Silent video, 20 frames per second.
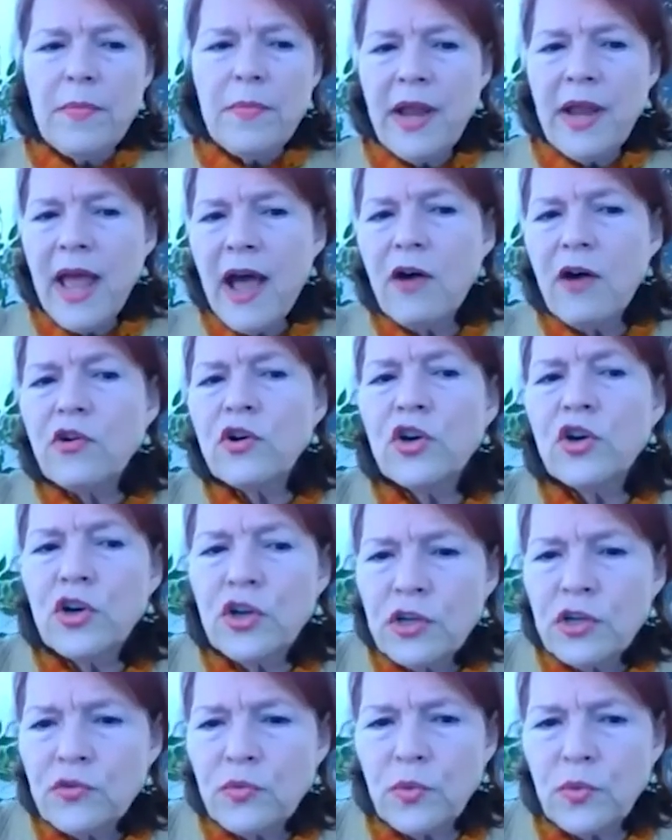But how
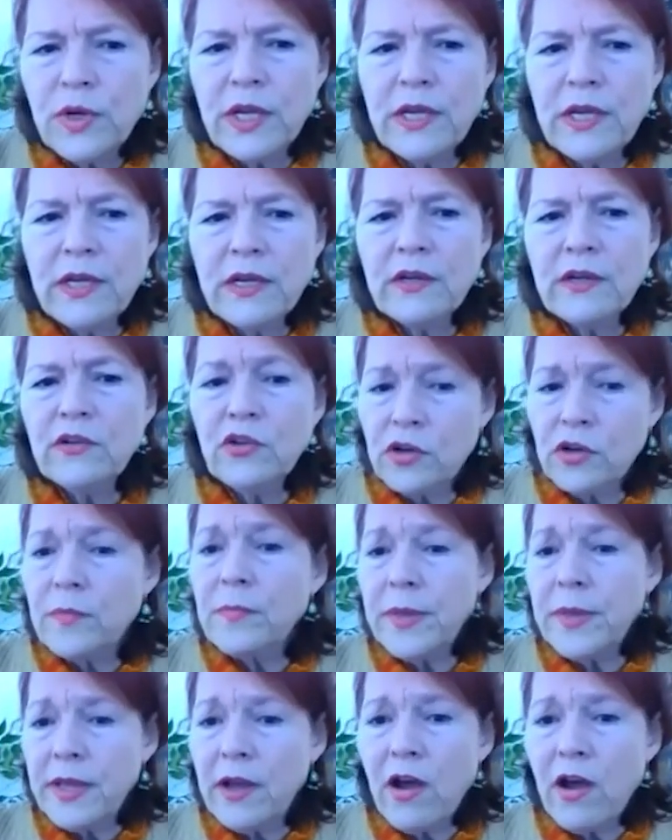could we
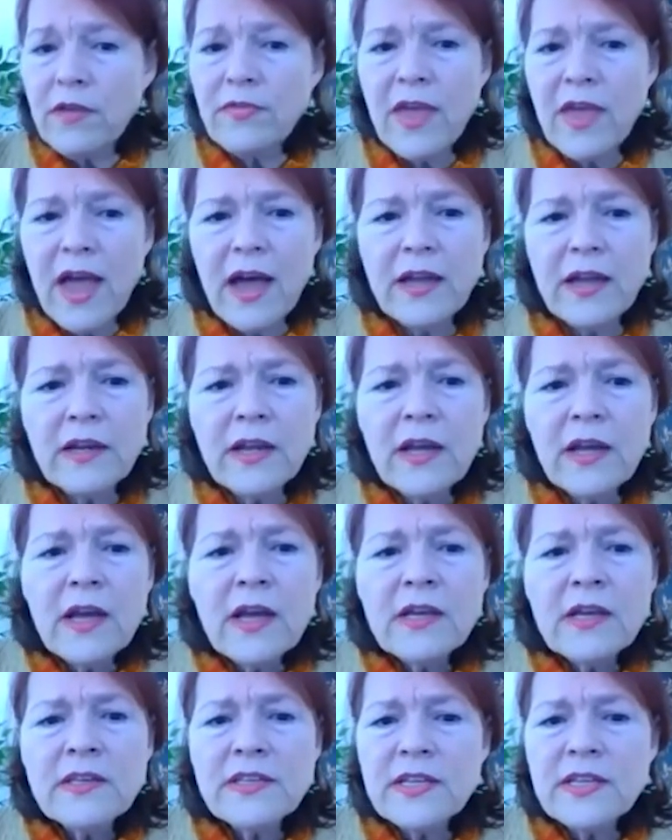look beyond that
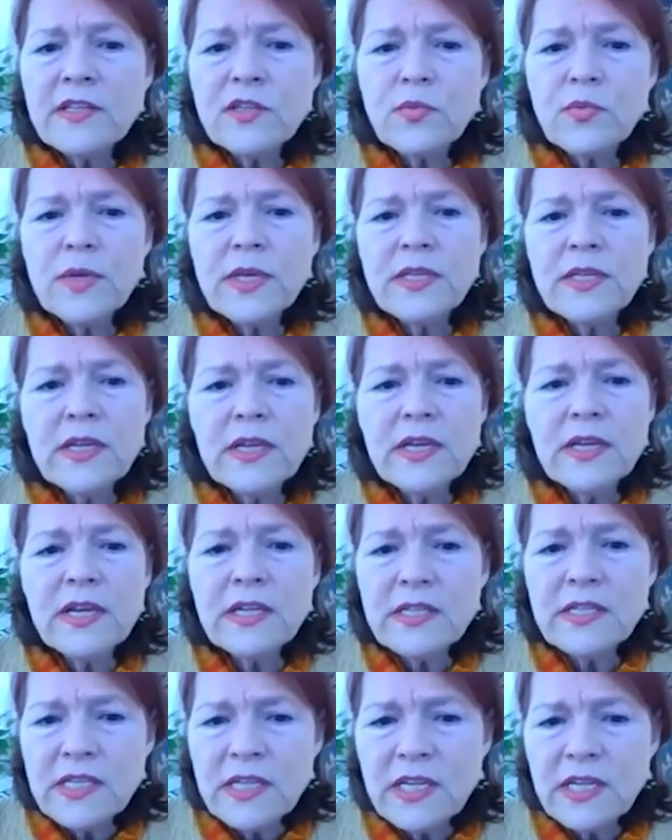since we
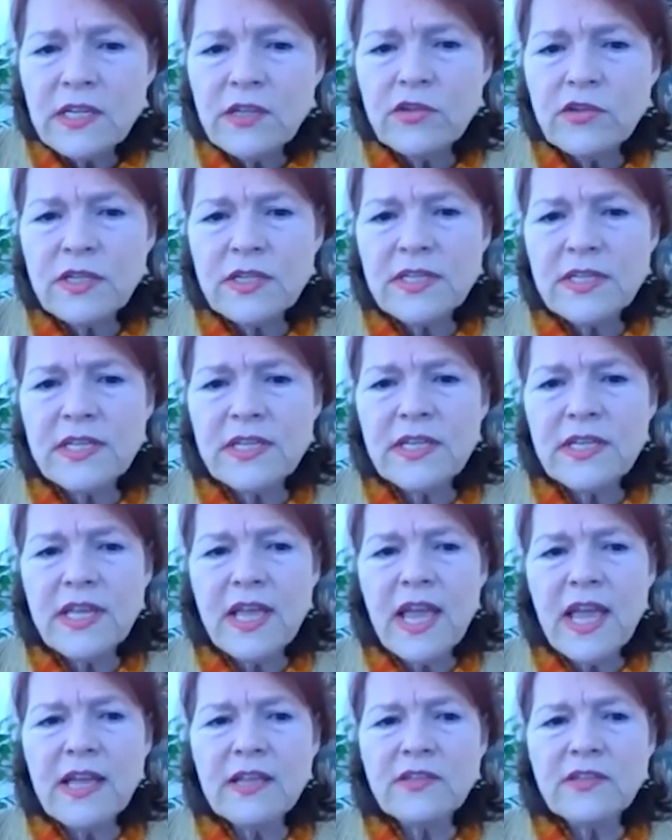continue to see
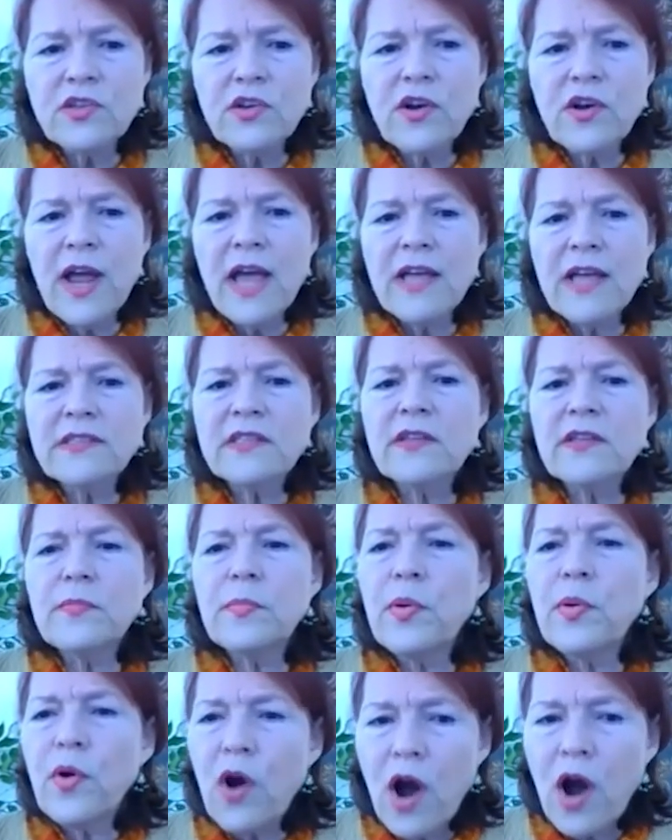cancer as the
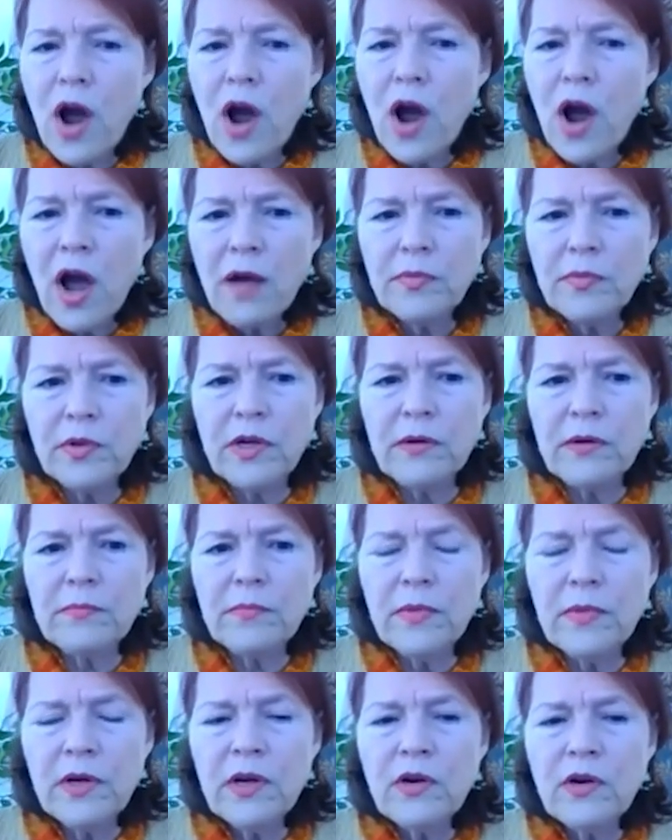
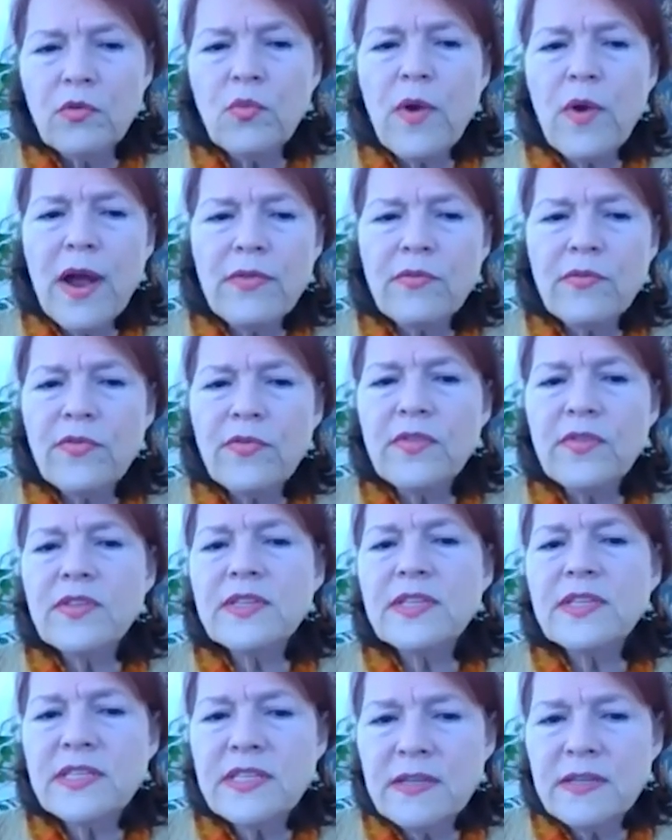problem rather than the
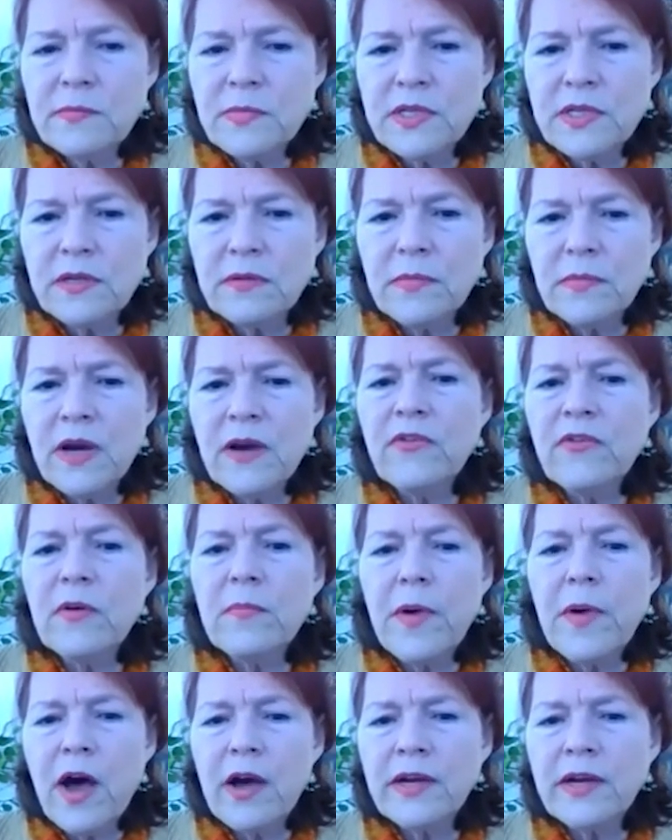symptom of a
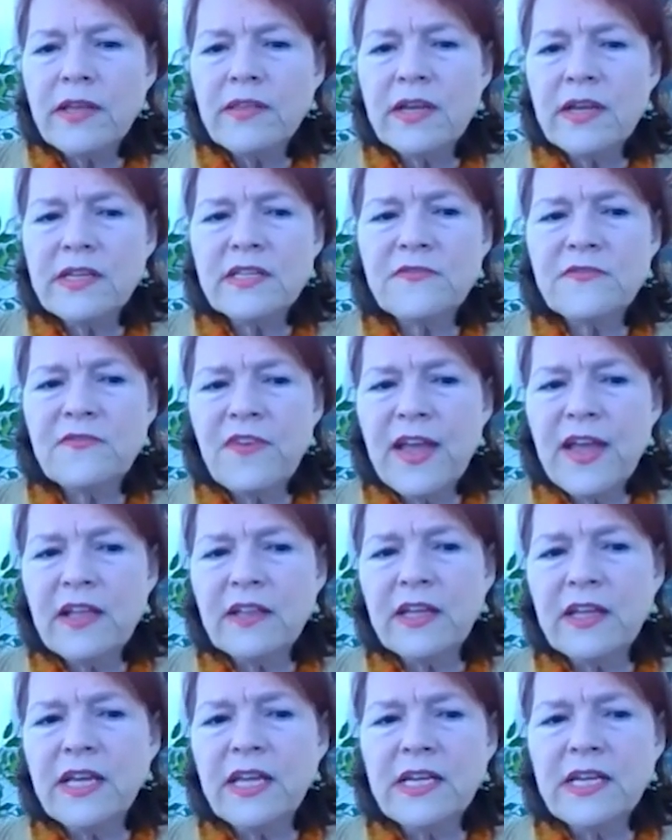body that is
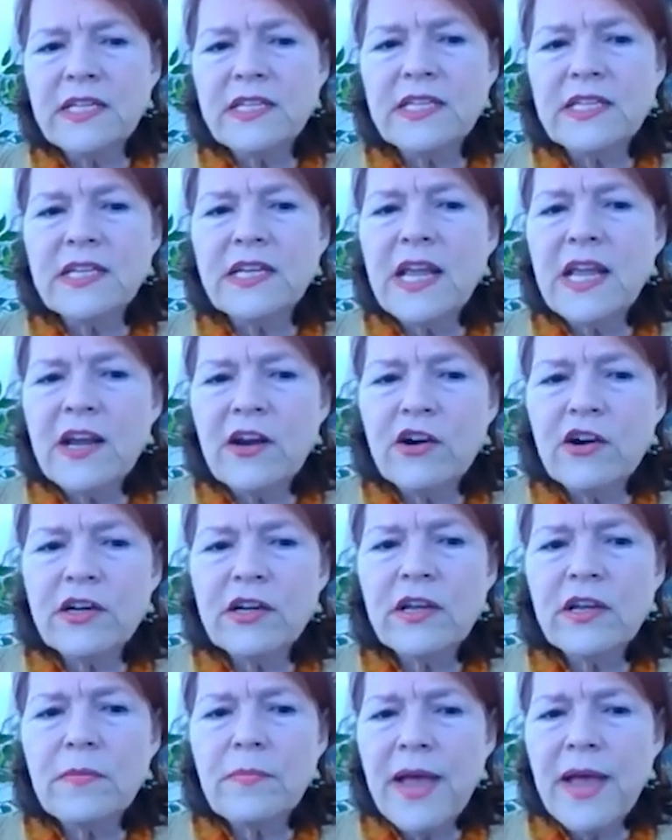failing in its
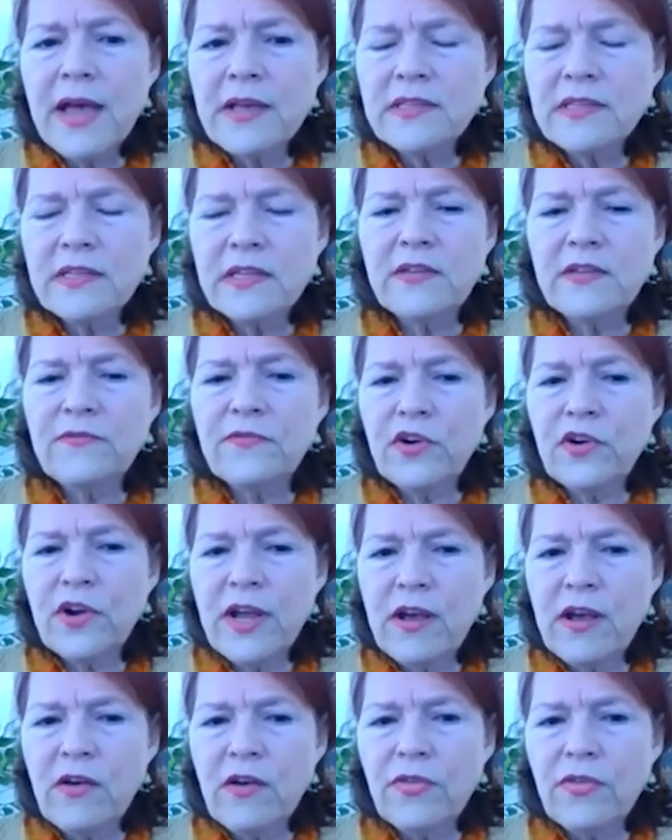inherent capacity for
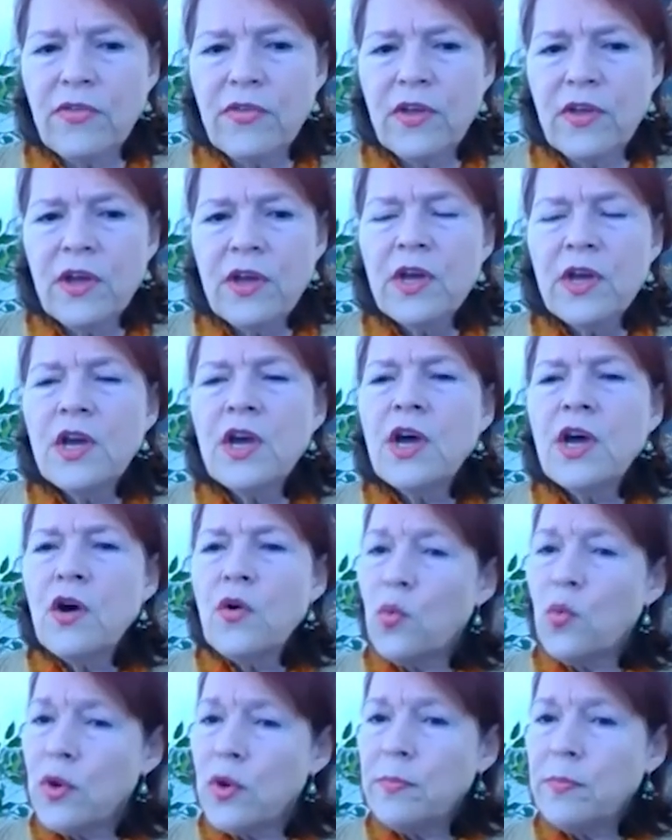health.
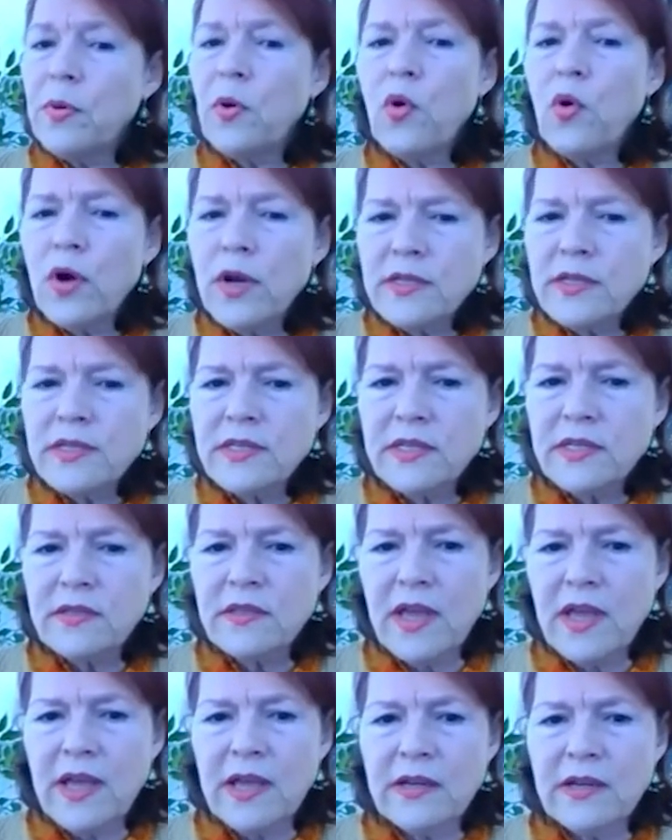We poison
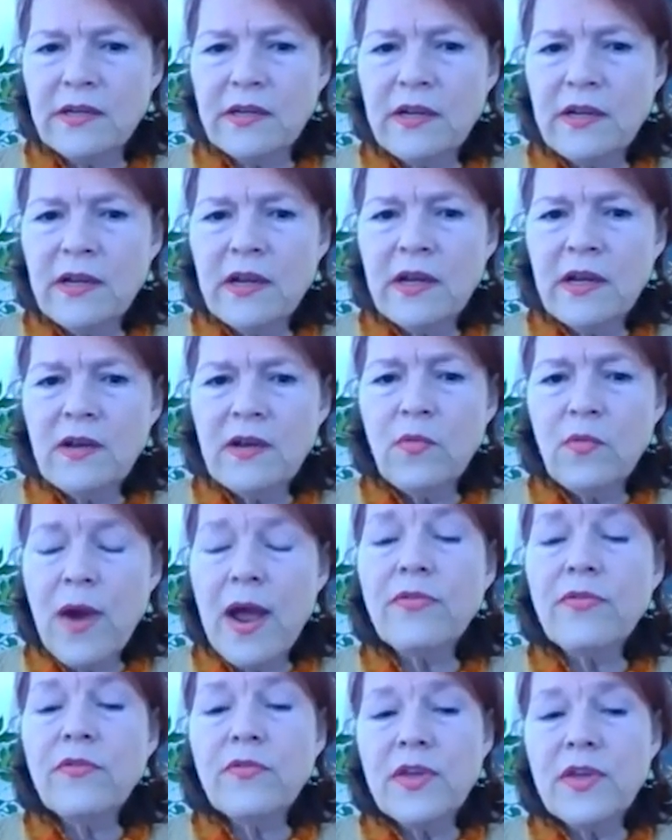then
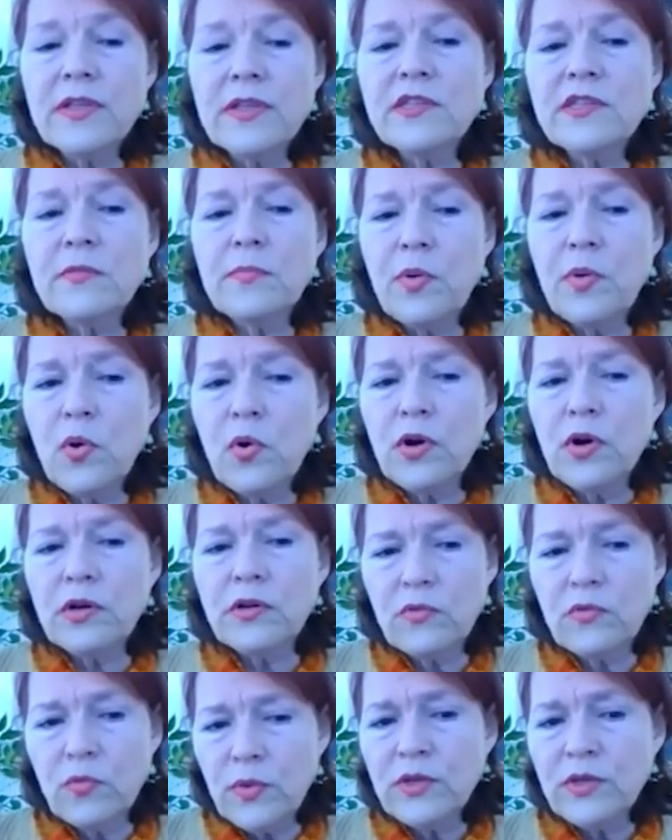rather than
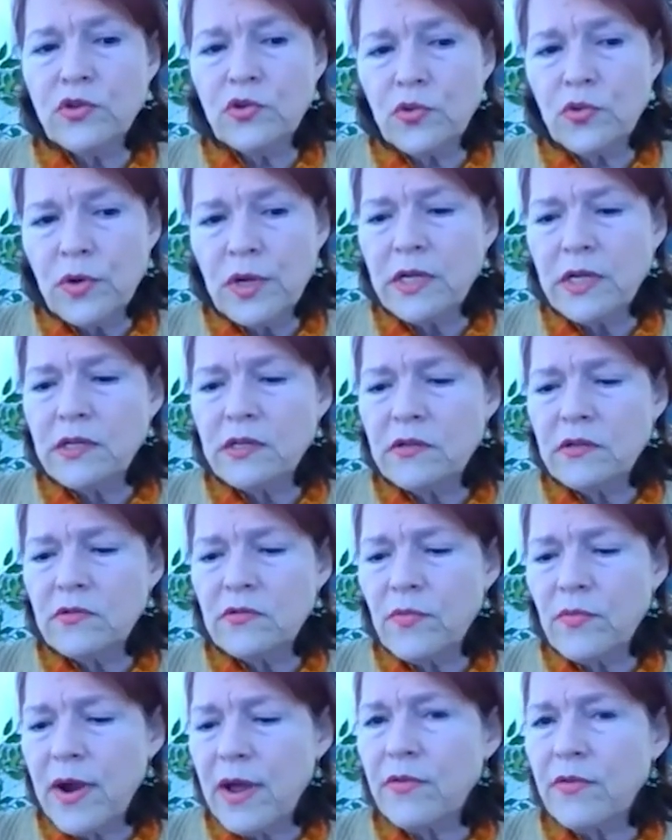support, we treat
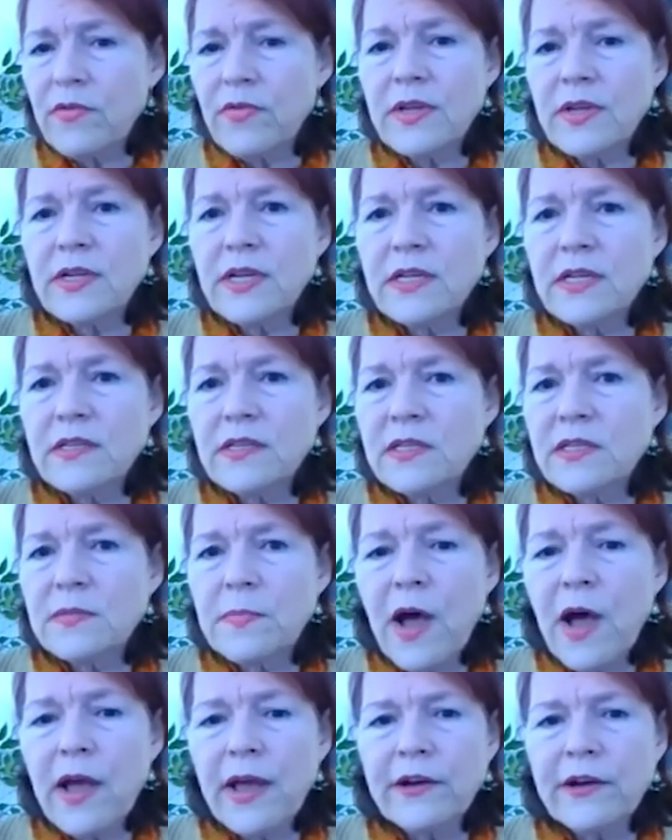rather than
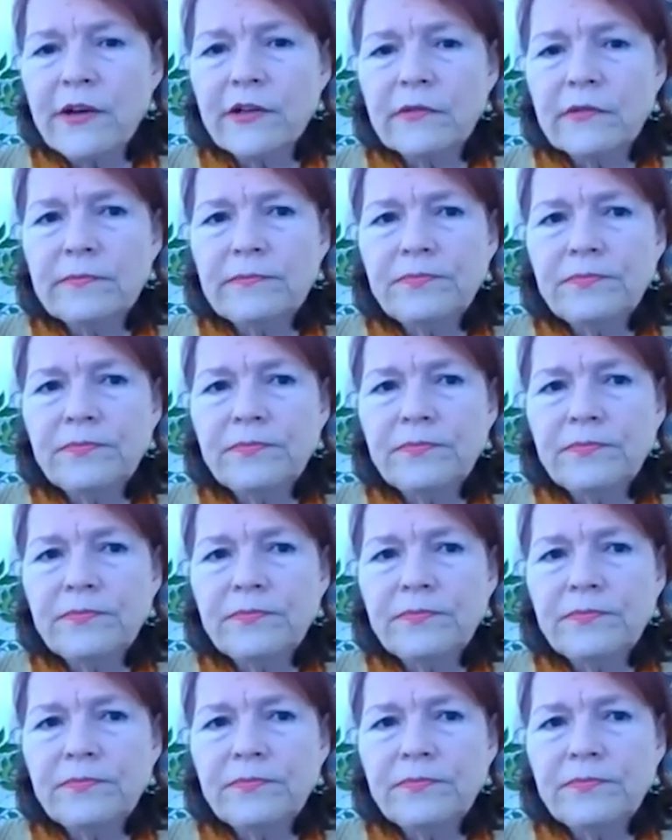inspire.